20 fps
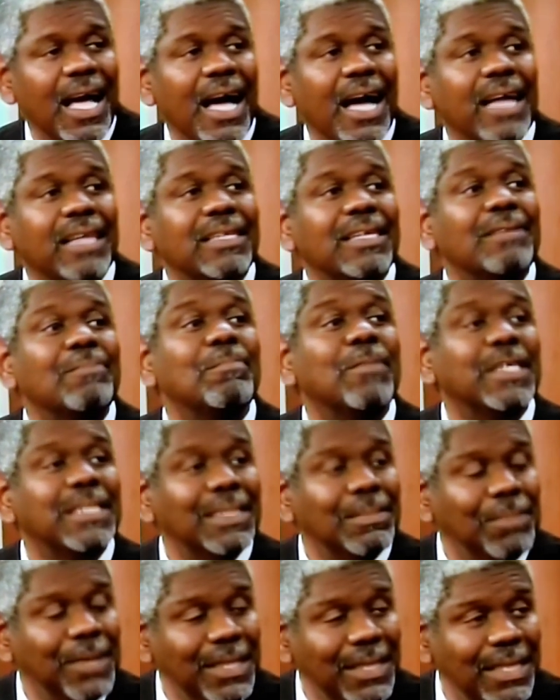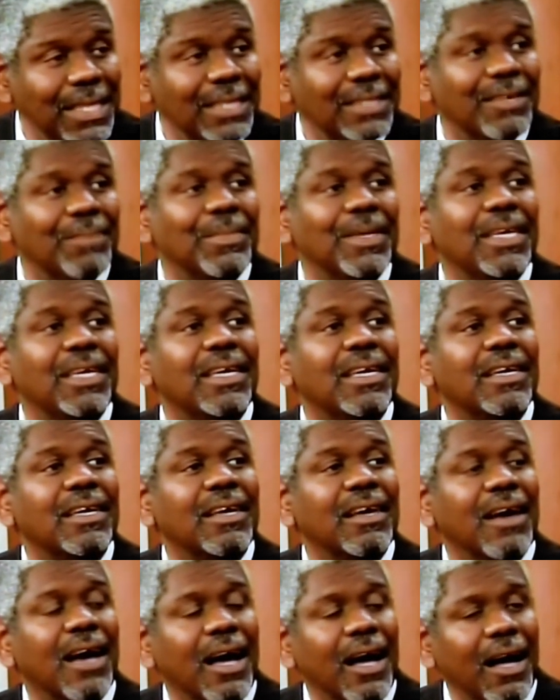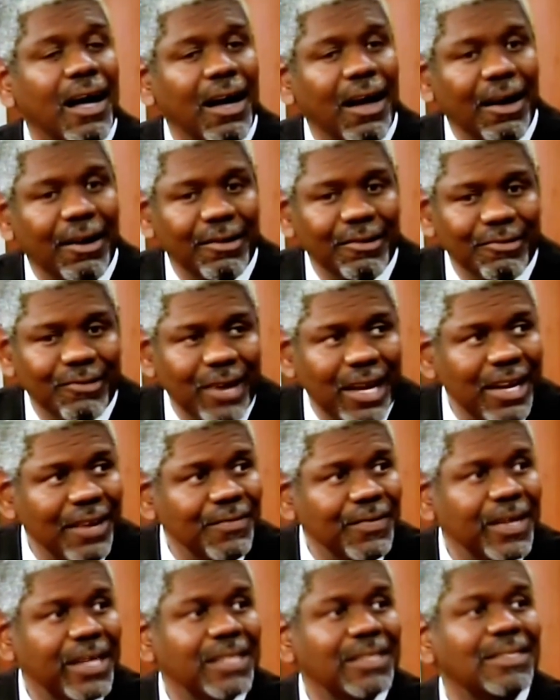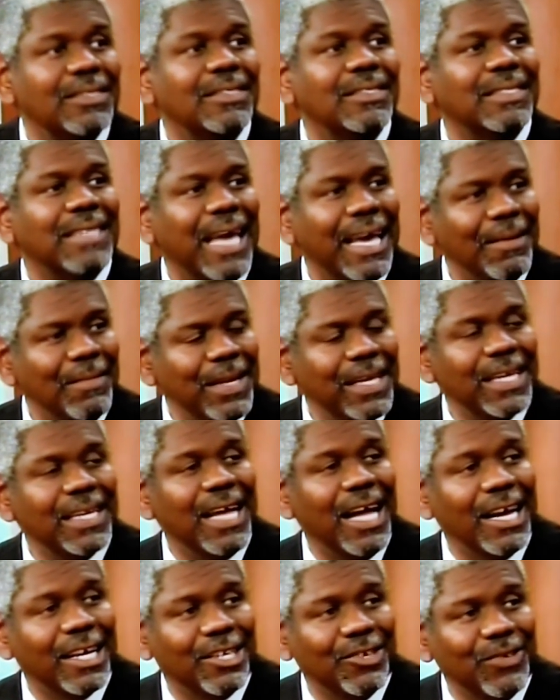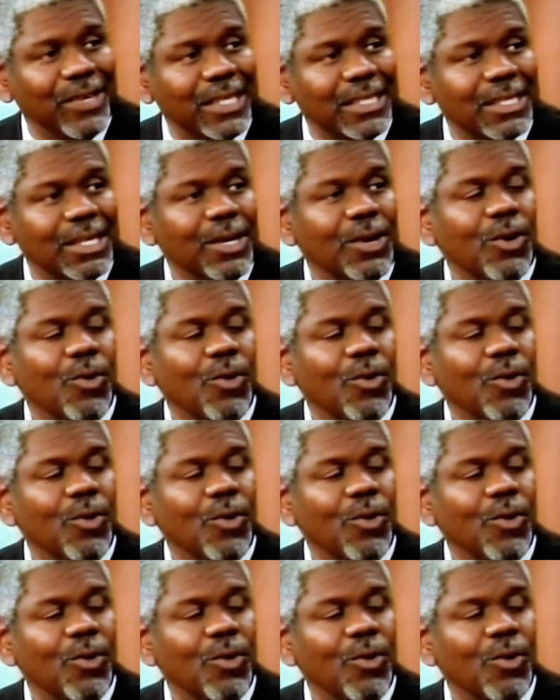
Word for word: And it must be seen to be uh, relevant, timely, and accurate.